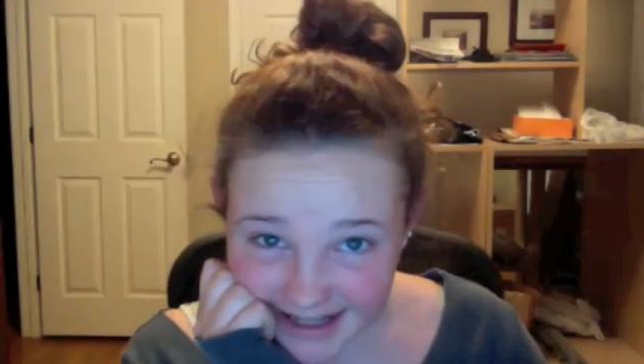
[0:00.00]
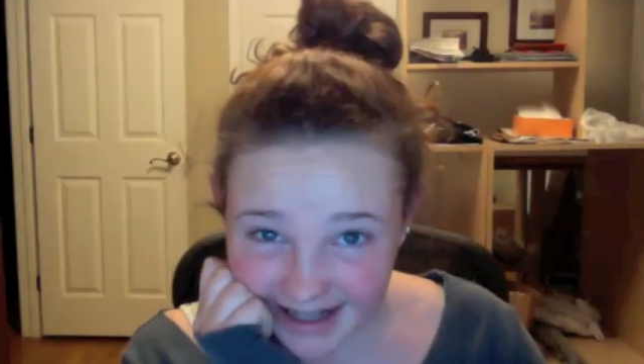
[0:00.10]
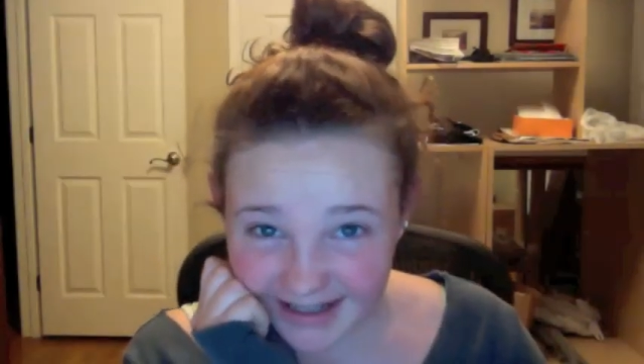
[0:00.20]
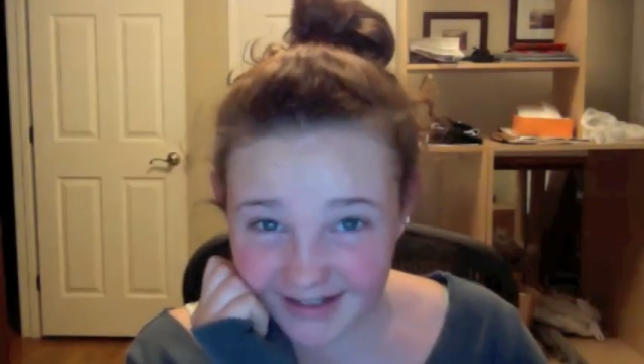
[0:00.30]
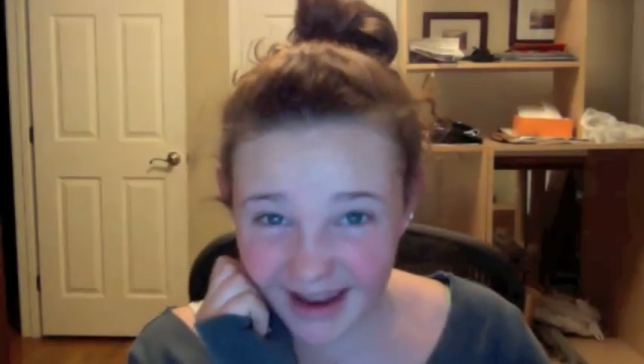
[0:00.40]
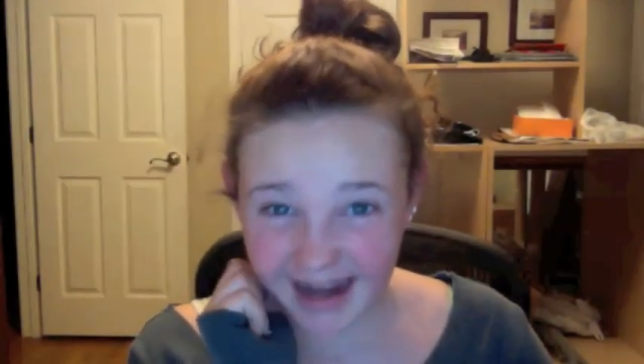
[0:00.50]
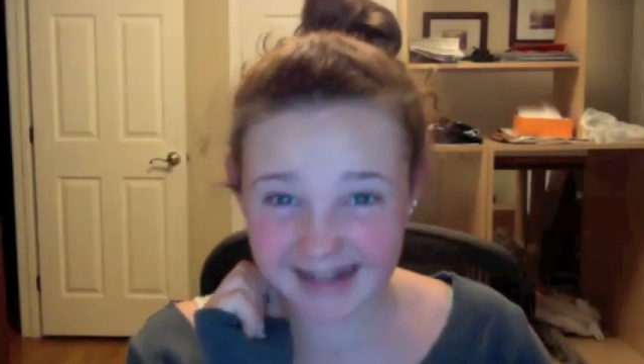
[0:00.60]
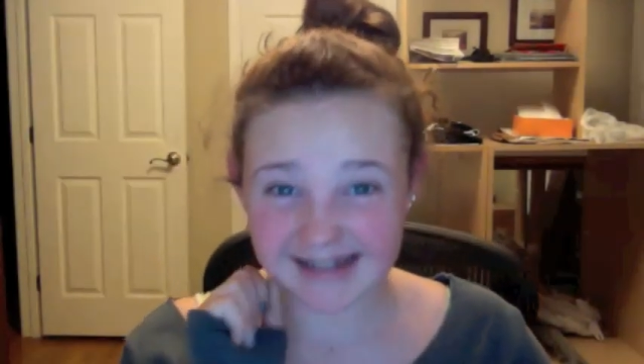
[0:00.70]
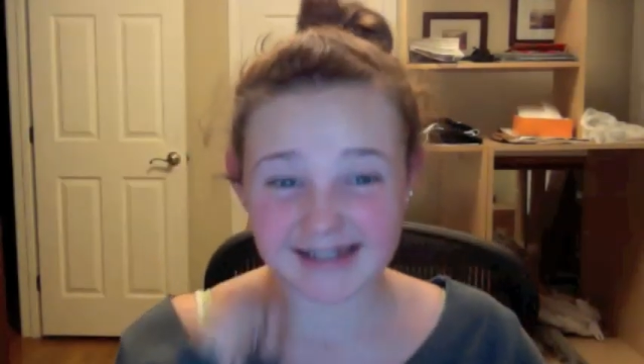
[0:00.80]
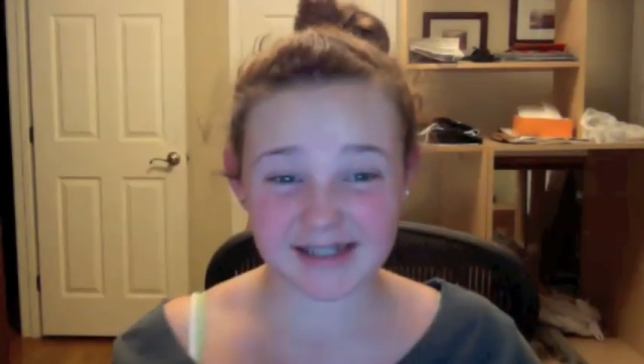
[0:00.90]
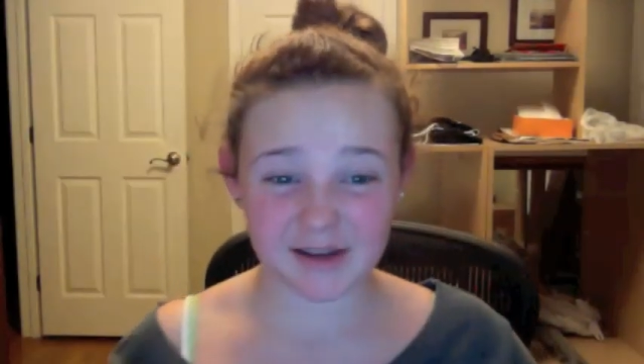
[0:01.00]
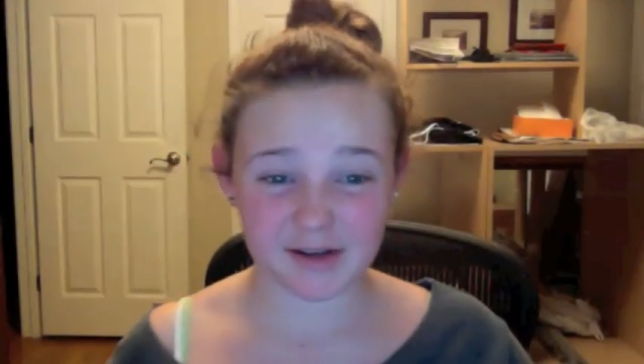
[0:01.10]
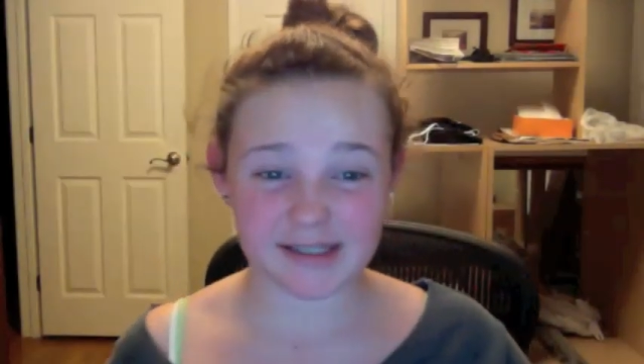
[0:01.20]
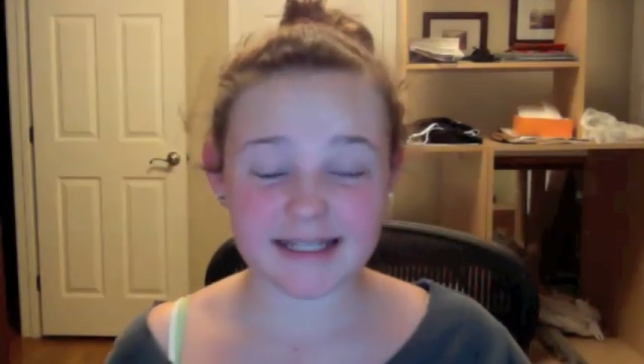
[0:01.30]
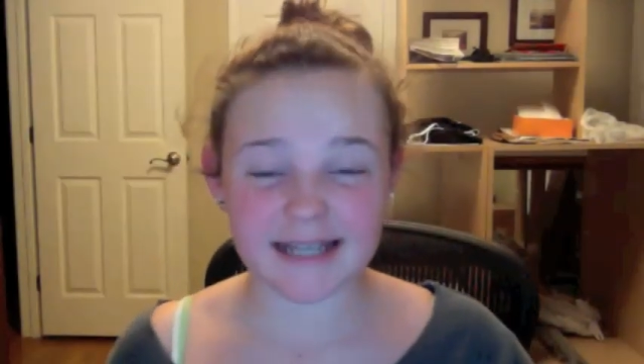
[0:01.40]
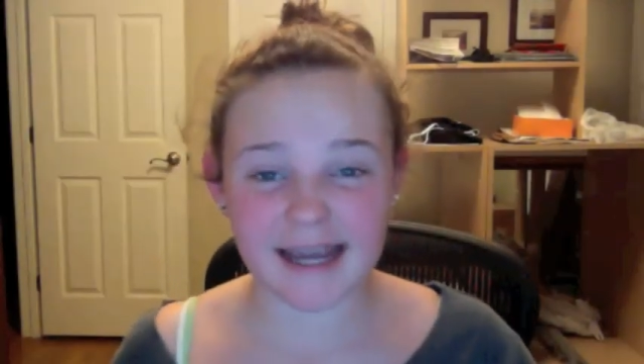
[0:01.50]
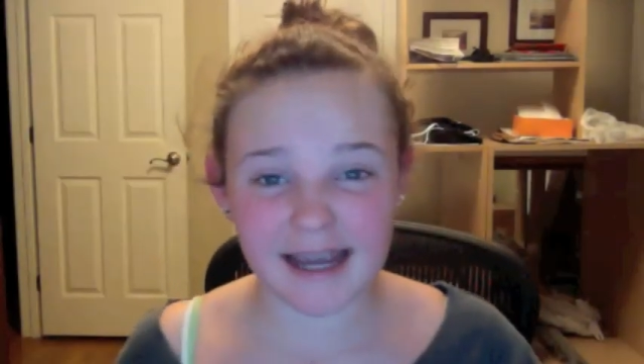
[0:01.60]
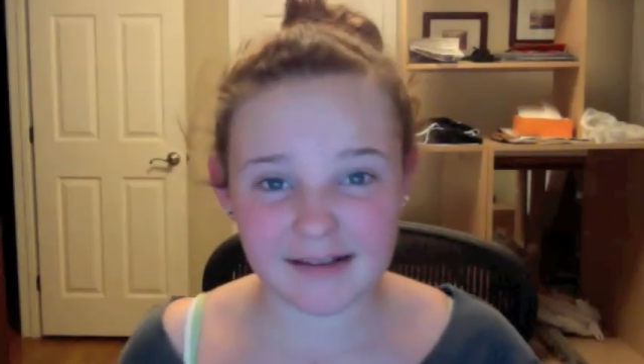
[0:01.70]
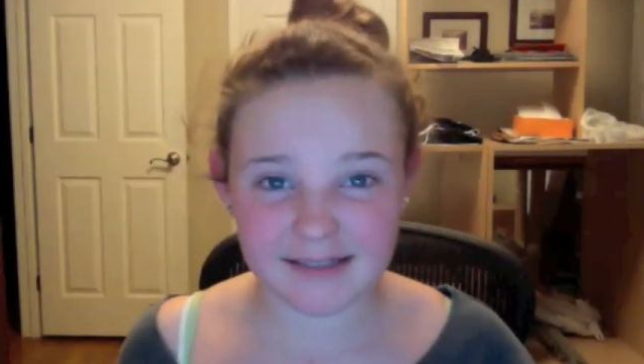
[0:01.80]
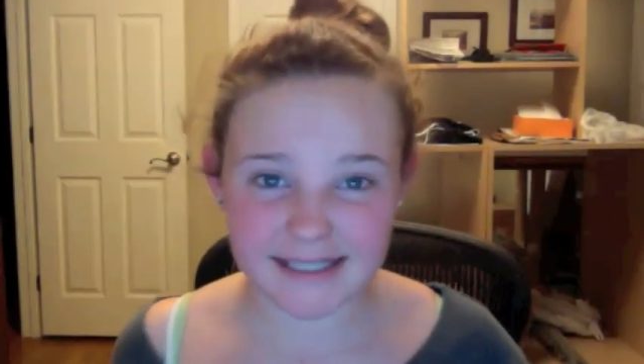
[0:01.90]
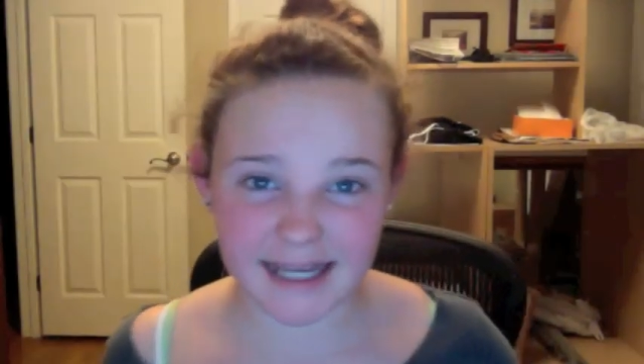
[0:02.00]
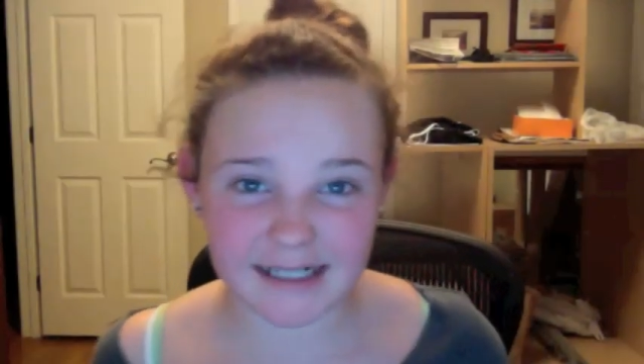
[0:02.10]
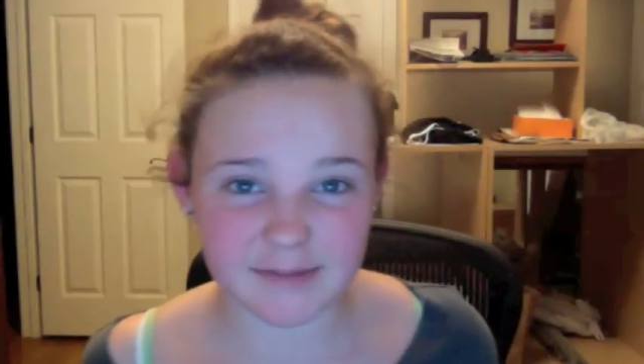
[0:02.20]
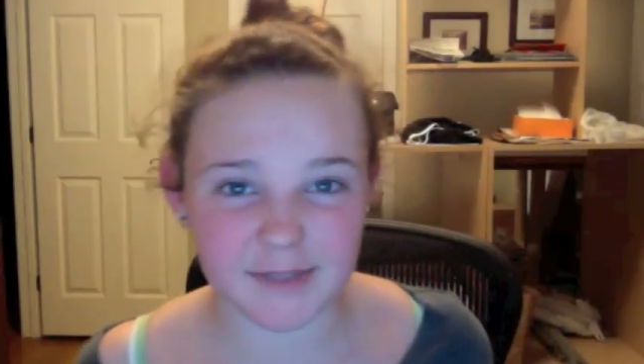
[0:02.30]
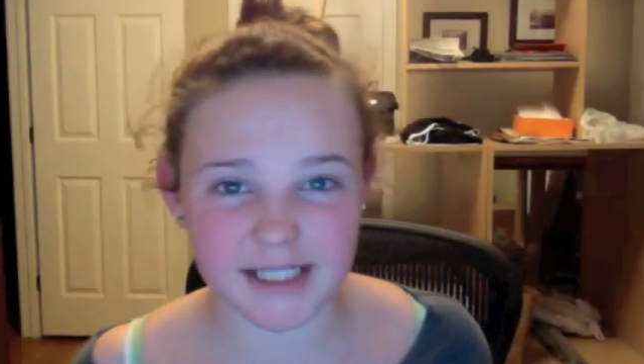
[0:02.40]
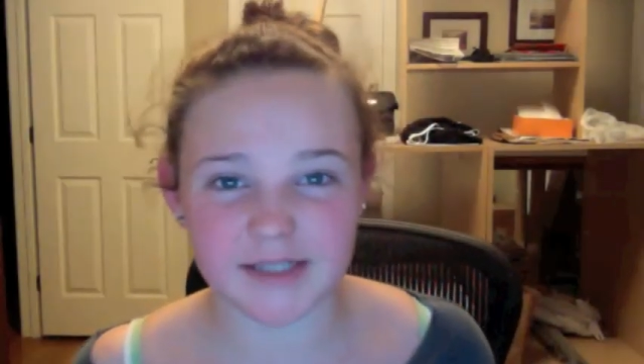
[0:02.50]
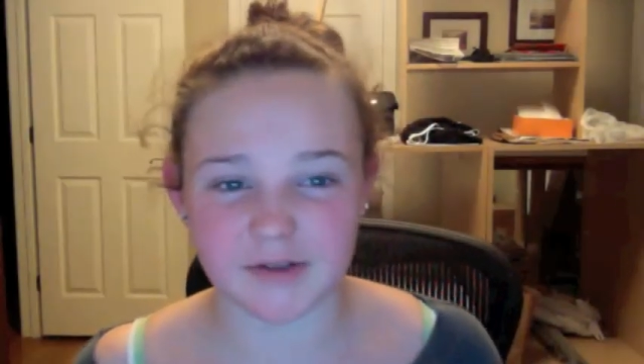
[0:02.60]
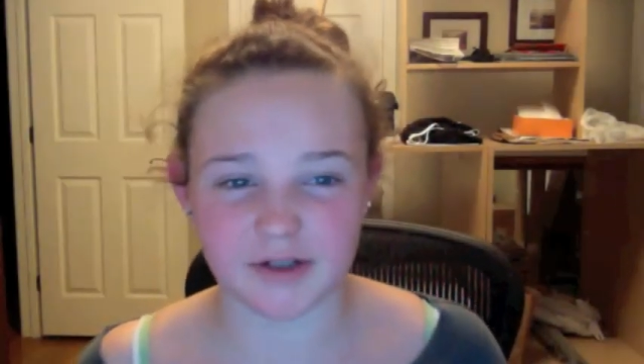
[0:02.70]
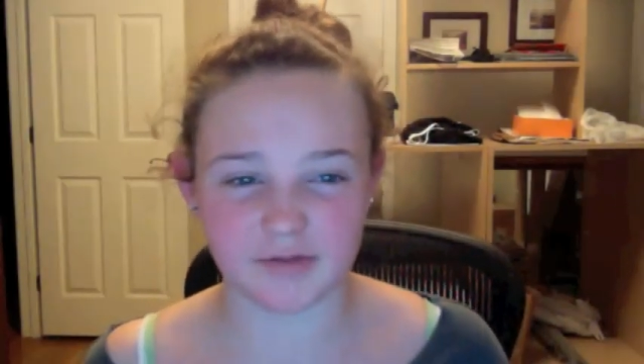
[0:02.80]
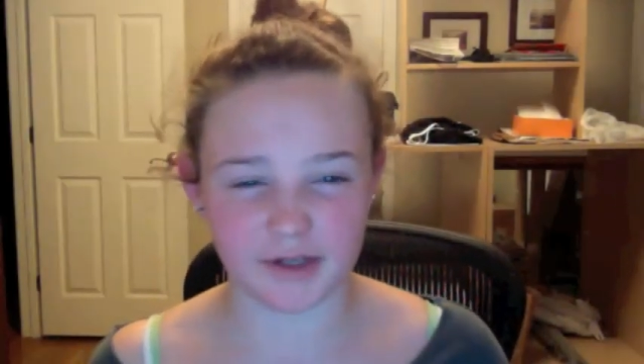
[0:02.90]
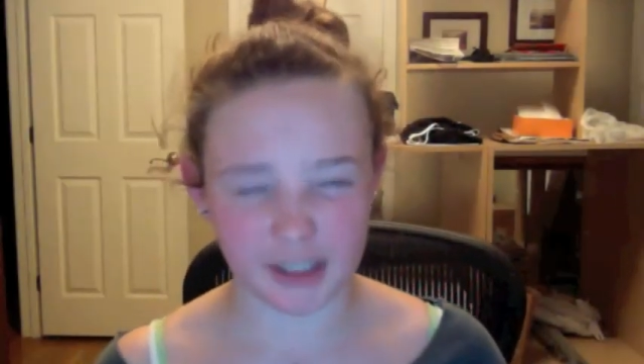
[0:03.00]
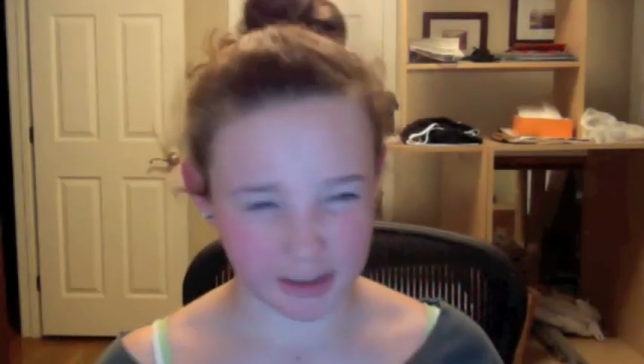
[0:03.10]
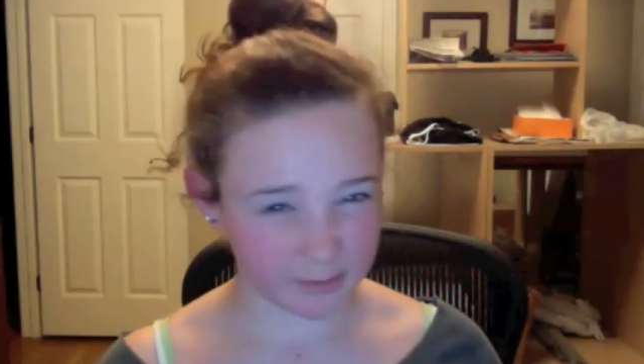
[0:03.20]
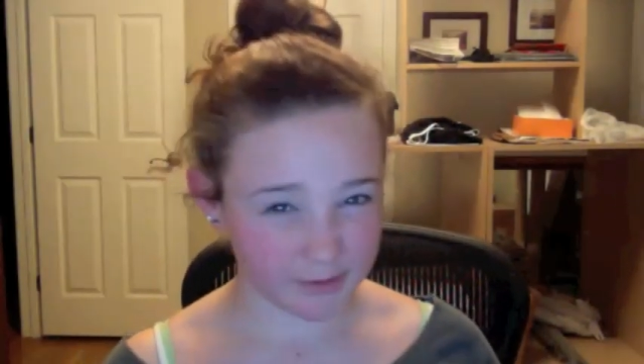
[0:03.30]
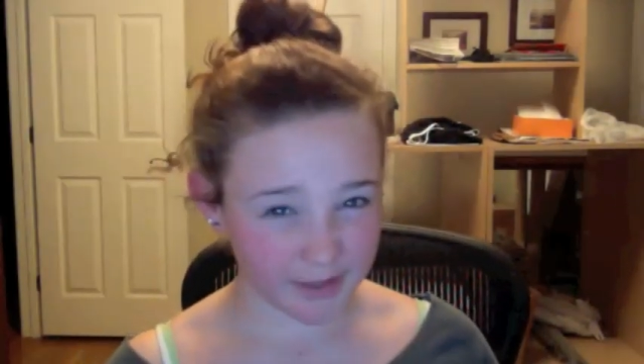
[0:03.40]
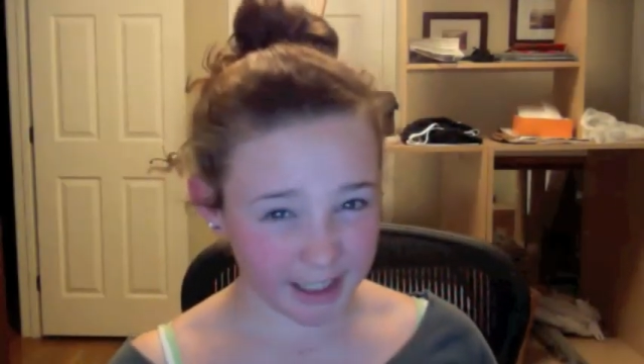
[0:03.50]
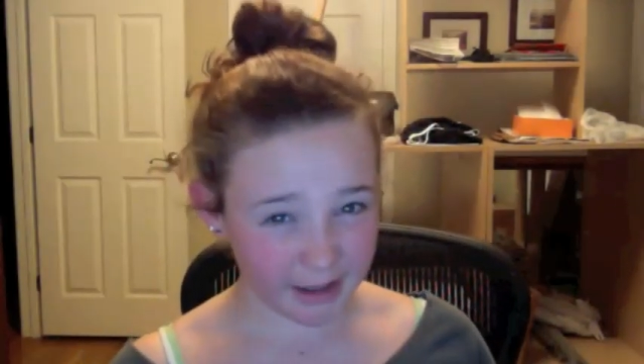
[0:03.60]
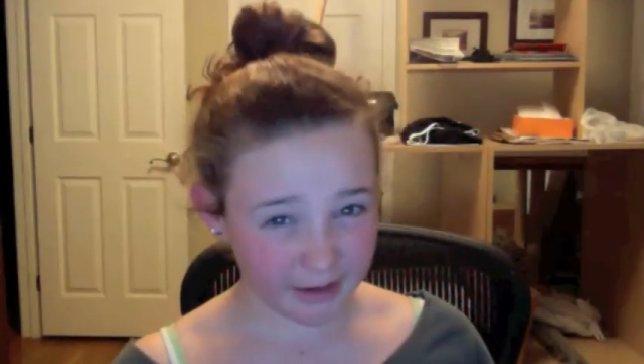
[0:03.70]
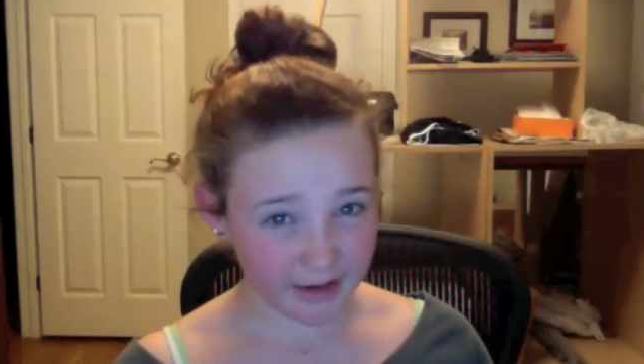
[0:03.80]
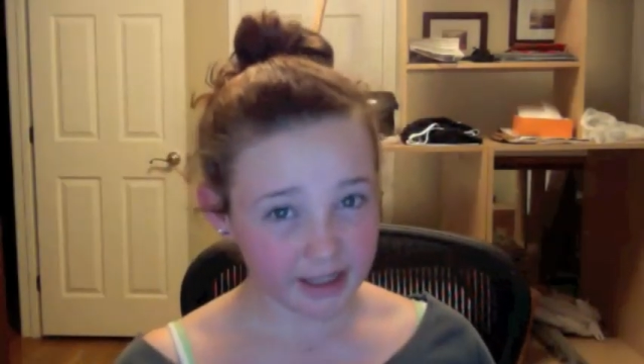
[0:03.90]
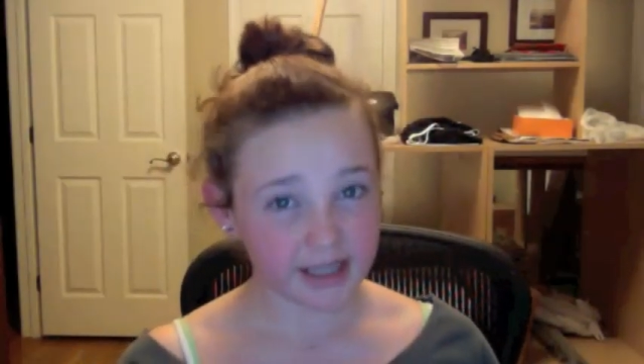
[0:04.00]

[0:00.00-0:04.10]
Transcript: Hi you guys, so today I decided to make sort of a humor video